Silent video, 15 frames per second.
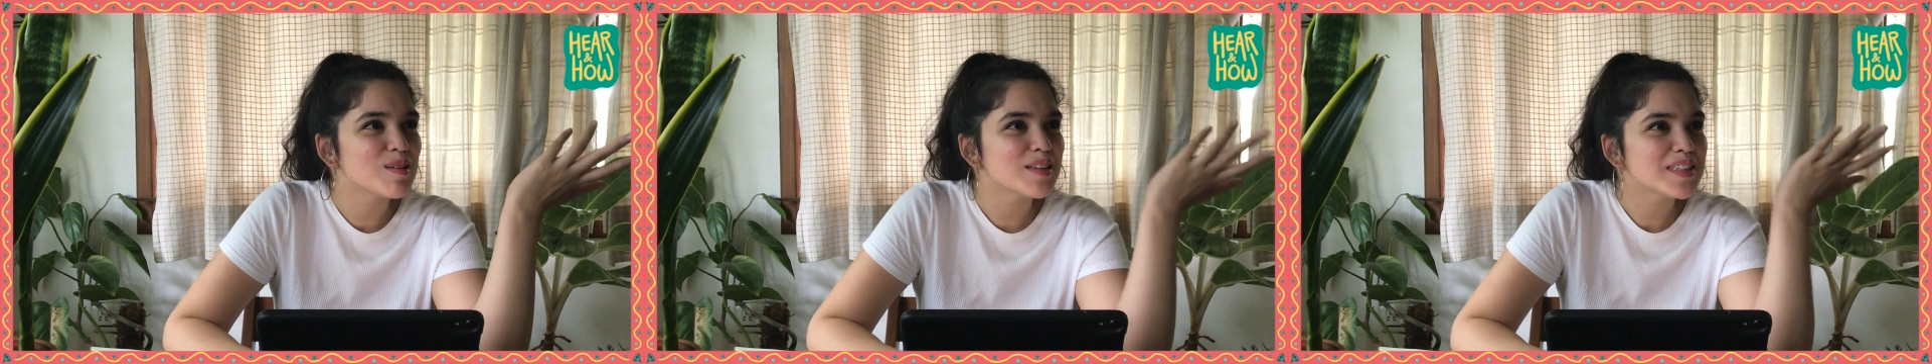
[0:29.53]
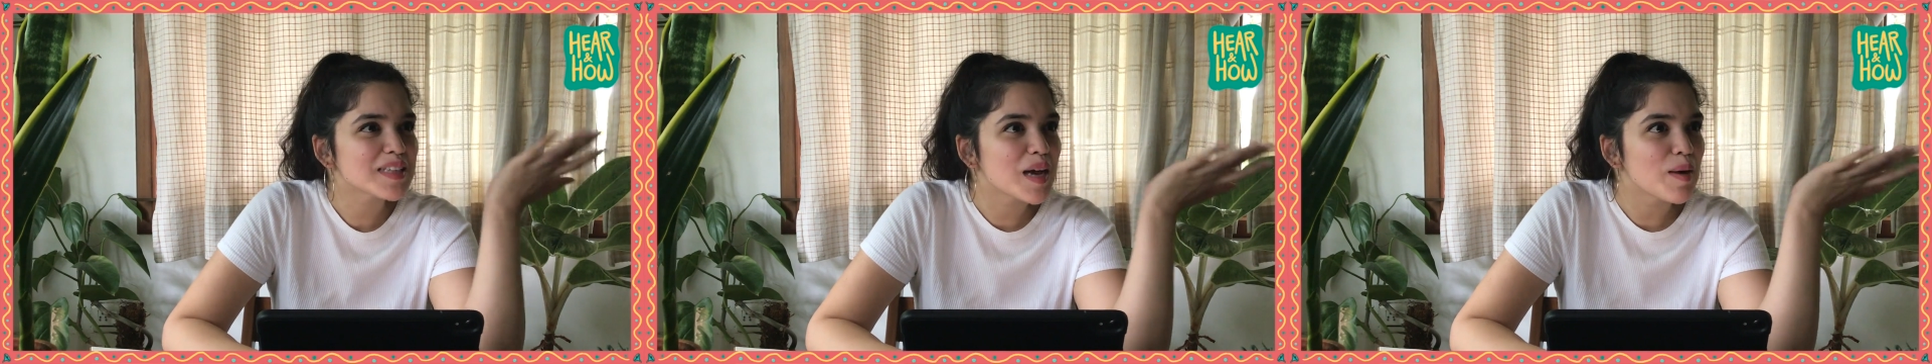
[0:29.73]

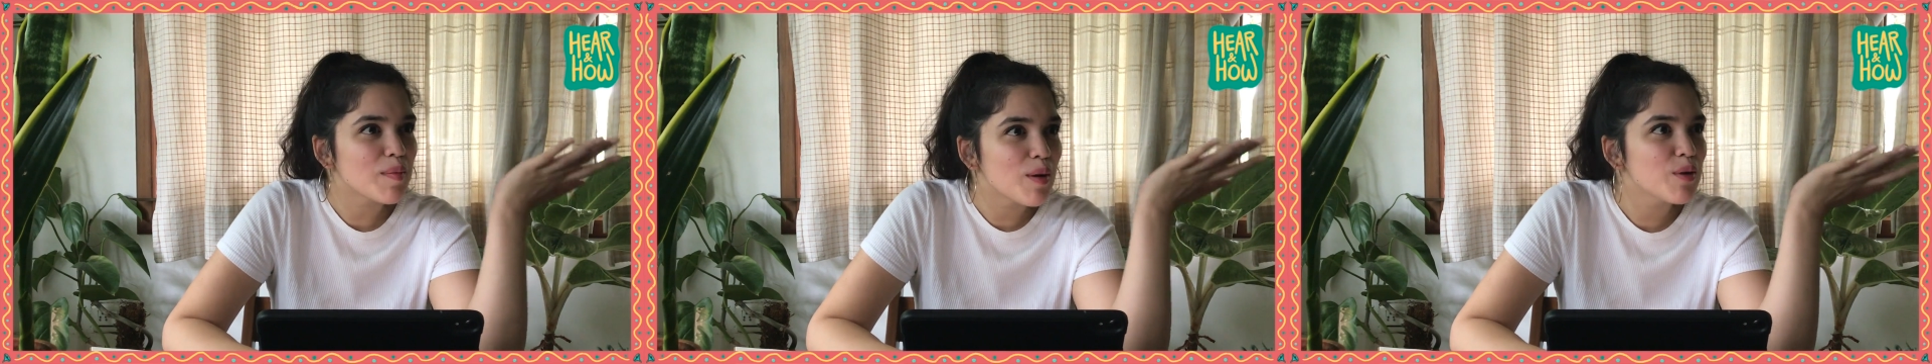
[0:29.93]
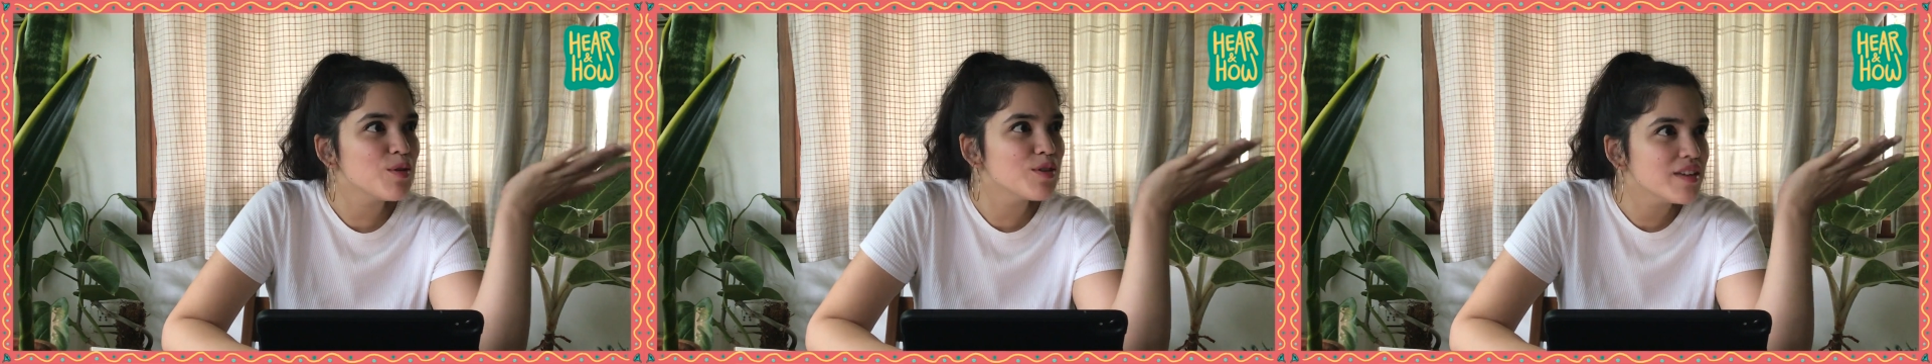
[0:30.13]
It's come
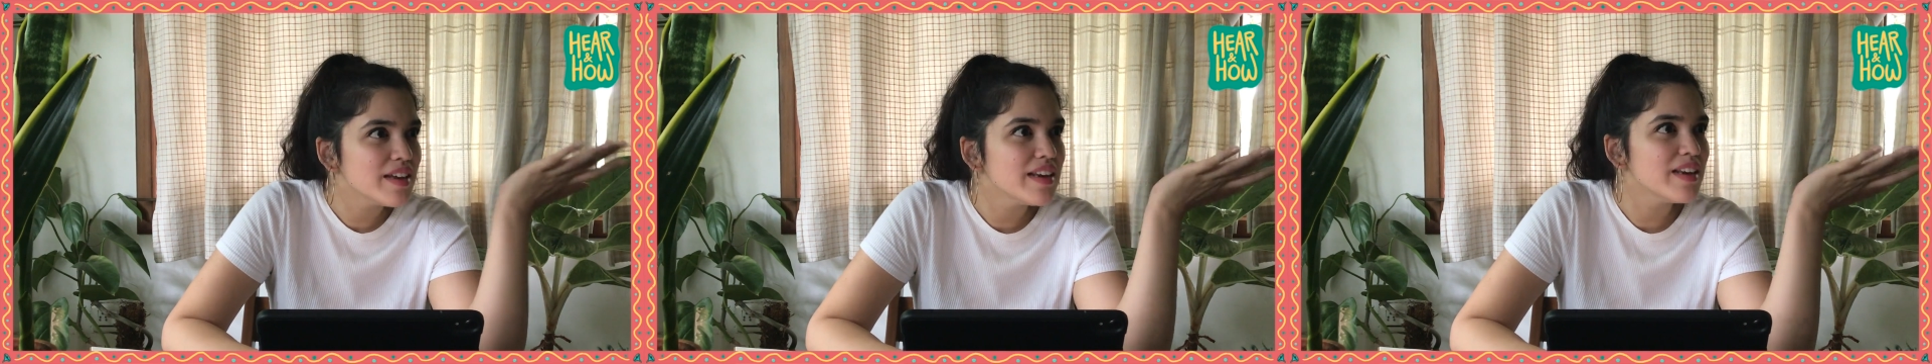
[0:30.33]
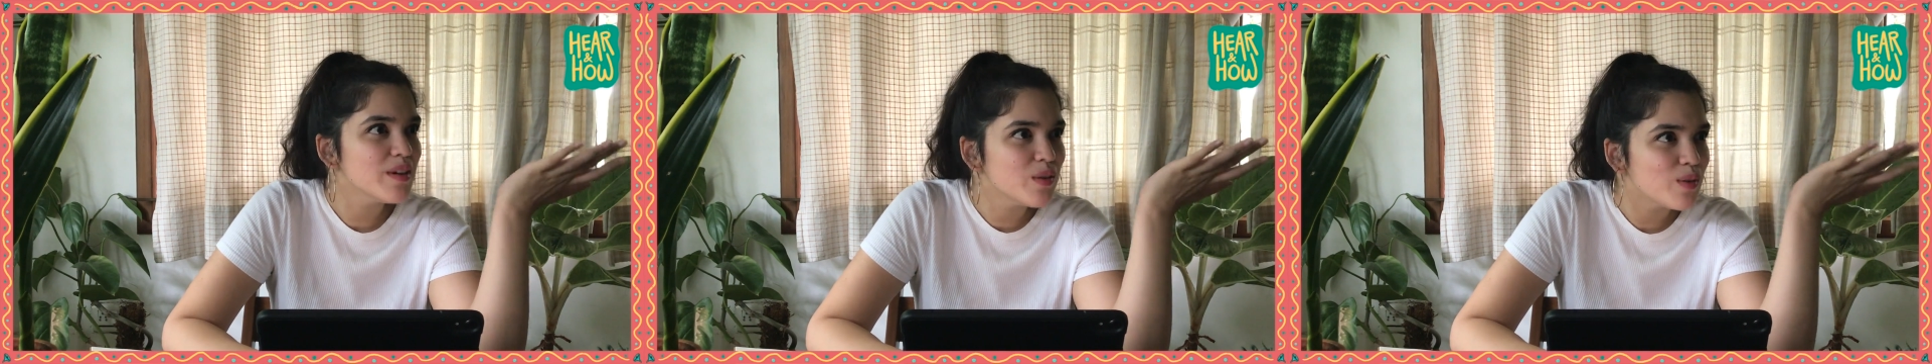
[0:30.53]
out
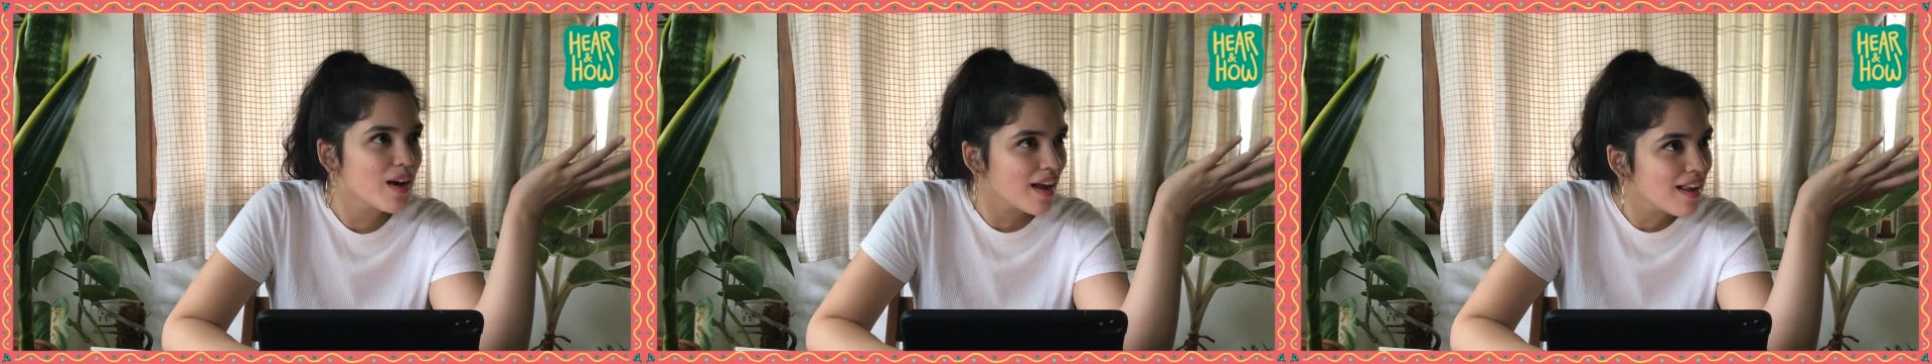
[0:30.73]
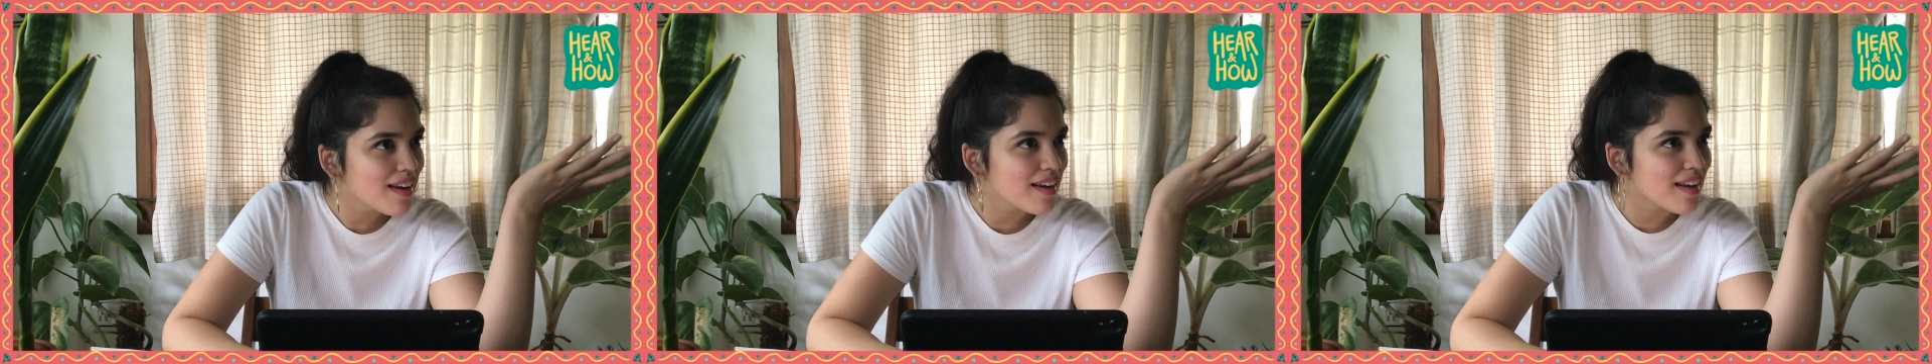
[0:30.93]
really
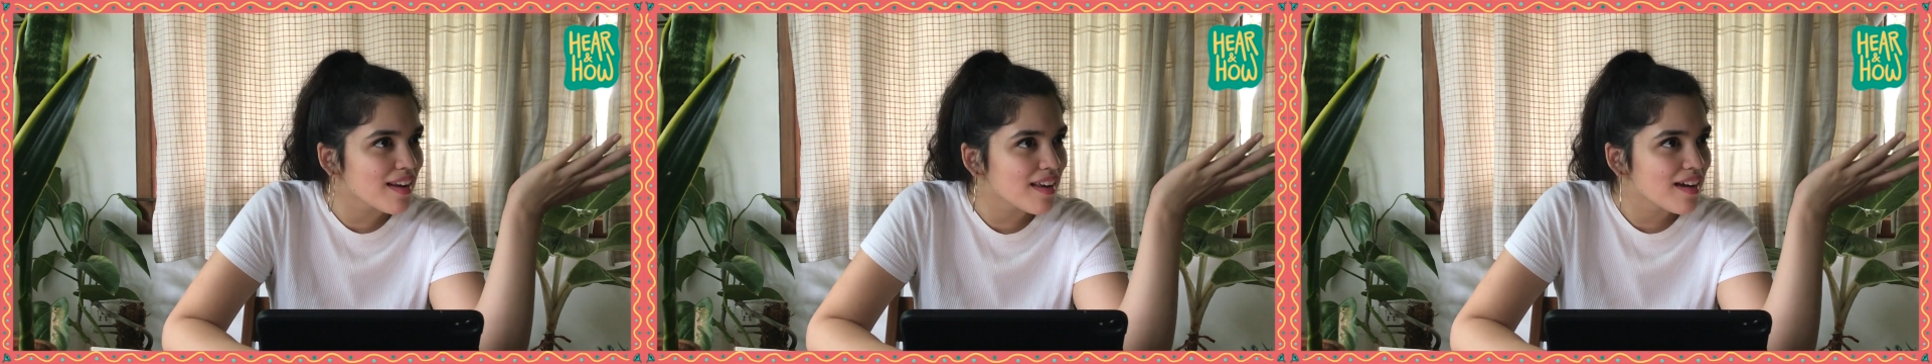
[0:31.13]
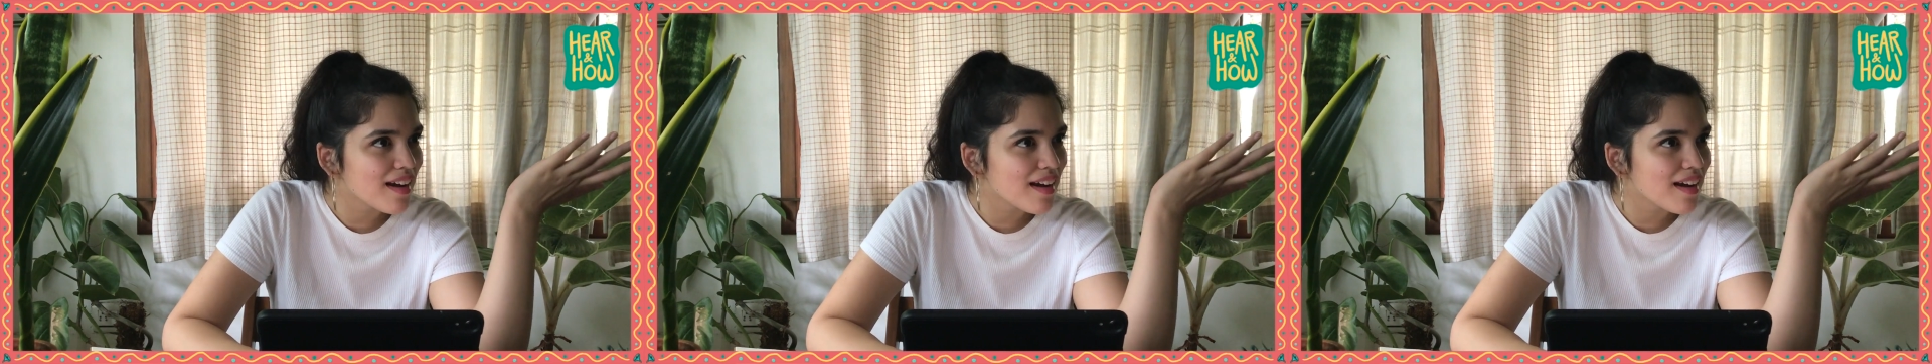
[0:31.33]
well.